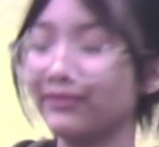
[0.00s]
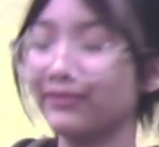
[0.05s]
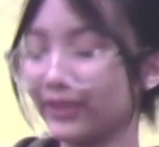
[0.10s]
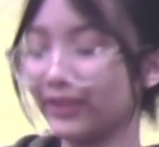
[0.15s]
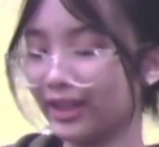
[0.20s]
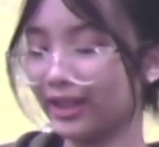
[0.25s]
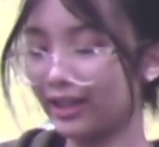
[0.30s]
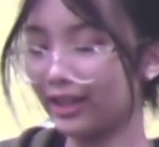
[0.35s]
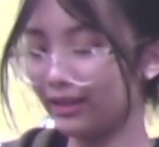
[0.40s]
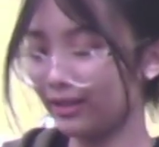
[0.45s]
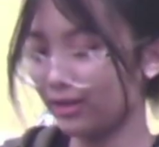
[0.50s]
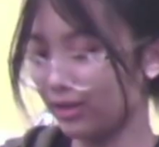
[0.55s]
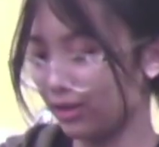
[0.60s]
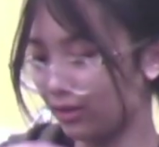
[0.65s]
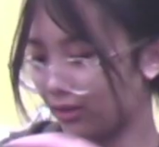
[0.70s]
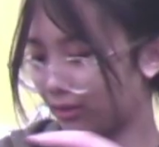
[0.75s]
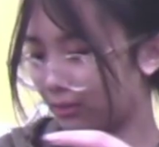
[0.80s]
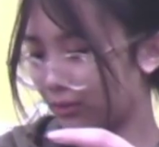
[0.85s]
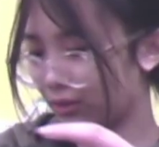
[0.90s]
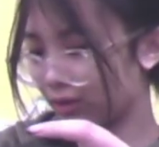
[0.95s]
Okay, there's
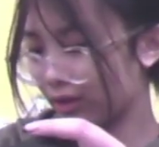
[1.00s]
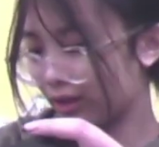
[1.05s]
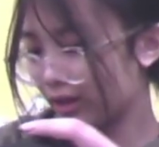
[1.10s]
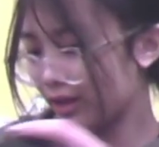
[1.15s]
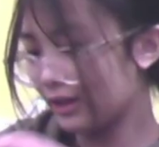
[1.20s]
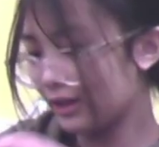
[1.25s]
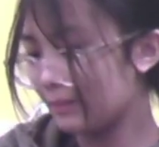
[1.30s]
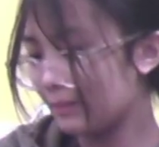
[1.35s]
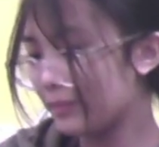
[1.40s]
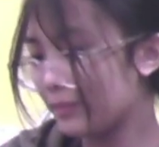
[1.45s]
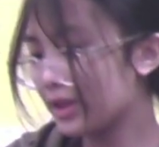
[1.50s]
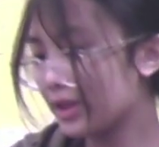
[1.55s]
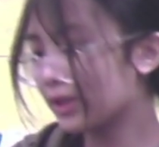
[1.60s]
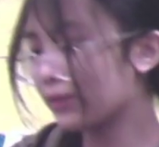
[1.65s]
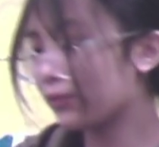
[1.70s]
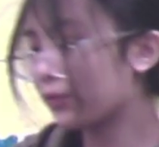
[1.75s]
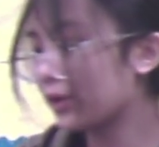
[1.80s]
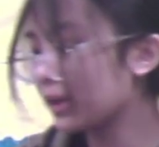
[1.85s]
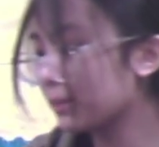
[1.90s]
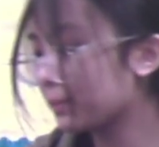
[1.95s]
no more. In the
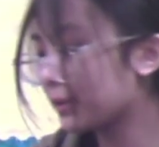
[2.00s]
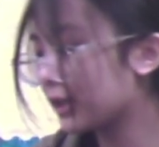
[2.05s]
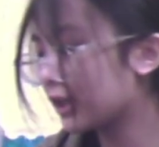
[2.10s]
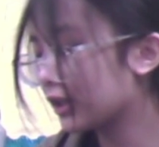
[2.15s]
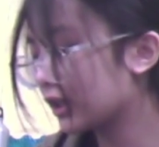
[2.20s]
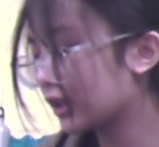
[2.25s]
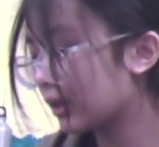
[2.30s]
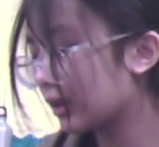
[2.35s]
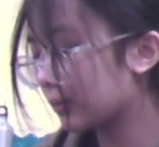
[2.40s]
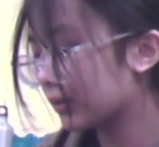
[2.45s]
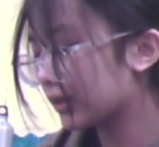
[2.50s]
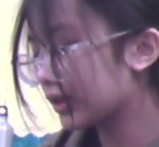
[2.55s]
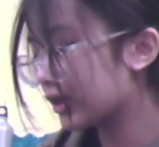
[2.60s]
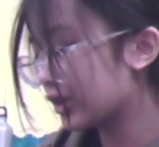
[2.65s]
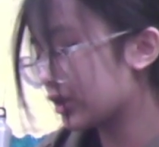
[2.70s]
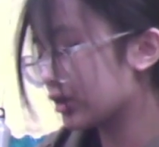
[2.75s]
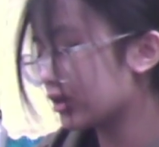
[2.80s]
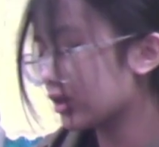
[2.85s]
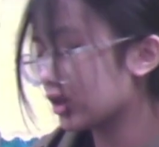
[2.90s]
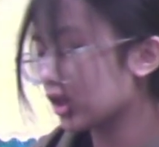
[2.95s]
front pocket, I'm pretty
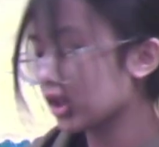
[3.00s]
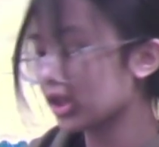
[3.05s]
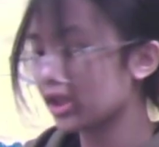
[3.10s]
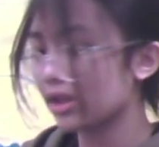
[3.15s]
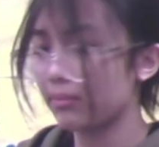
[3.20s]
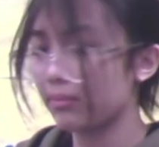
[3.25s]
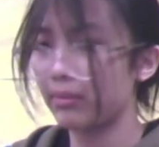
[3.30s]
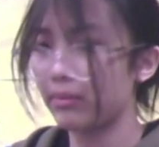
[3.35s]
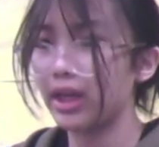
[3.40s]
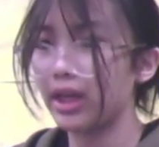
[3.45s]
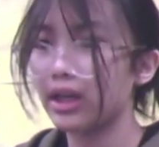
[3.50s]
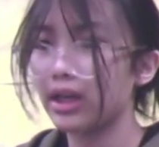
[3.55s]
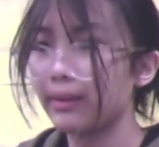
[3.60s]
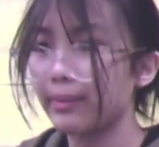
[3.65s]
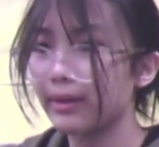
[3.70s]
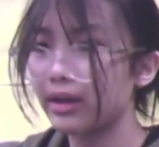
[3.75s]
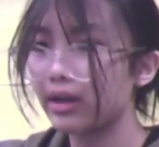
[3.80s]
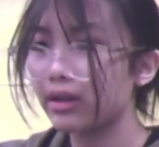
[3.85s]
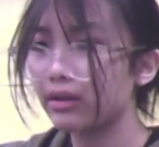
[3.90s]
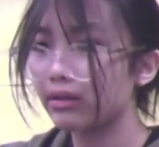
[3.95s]
sure it's just makeup and
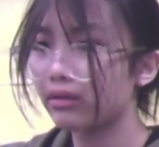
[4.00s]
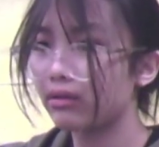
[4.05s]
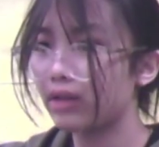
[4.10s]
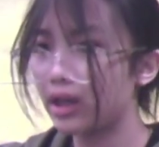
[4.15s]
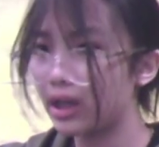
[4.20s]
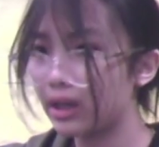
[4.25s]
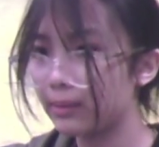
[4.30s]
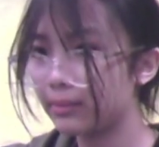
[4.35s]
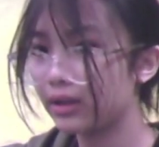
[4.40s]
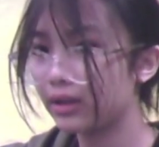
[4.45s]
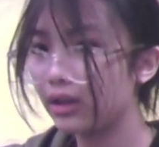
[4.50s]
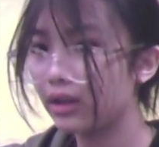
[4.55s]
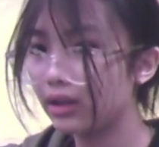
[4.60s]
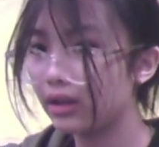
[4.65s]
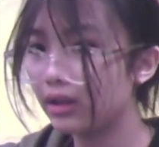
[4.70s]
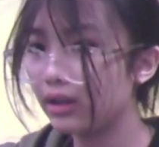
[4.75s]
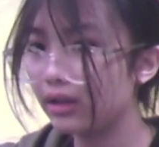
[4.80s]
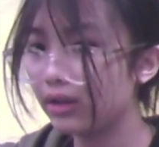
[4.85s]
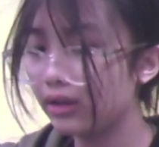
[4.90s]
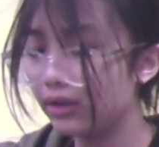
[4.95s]
other crap.
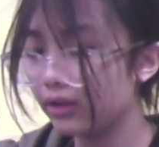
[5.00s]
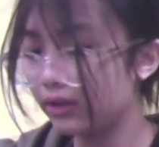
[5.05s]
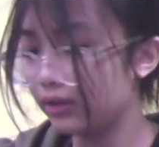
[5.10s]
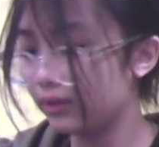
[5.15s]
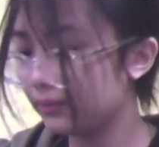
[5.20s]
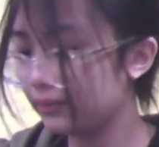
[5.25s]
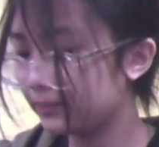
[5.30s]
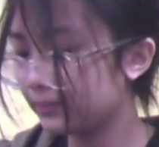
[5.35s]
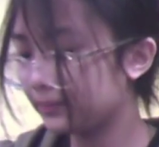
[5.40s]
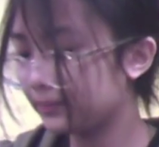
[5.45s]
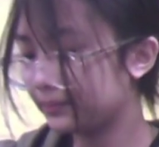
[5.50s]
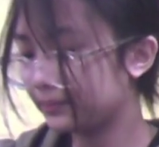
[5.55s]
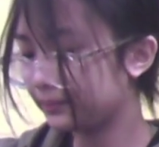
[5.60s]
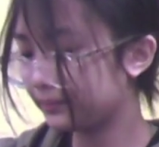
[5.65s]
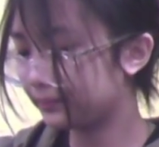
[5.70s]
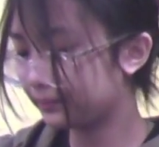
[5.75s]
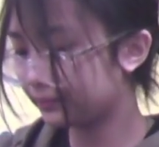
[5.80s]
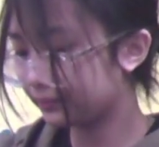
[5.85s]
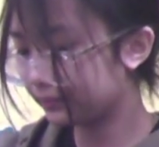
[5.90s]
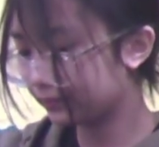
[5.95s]
More glue
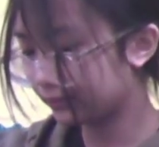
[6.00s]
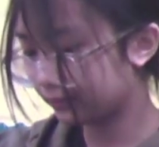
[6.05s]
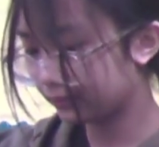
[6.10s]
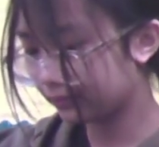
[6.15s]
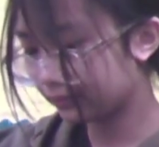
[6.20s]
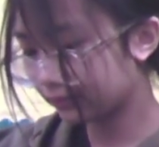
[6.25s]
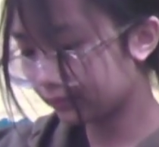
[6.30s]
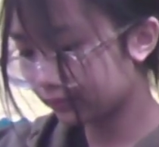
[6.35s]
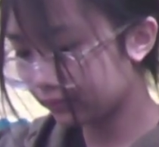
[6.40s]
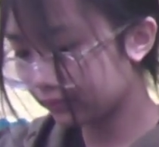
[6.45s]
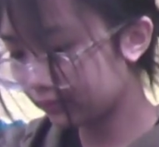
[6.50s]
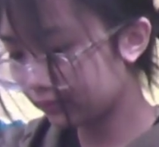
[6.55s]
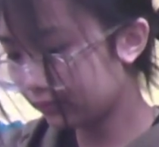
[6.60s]
sticks!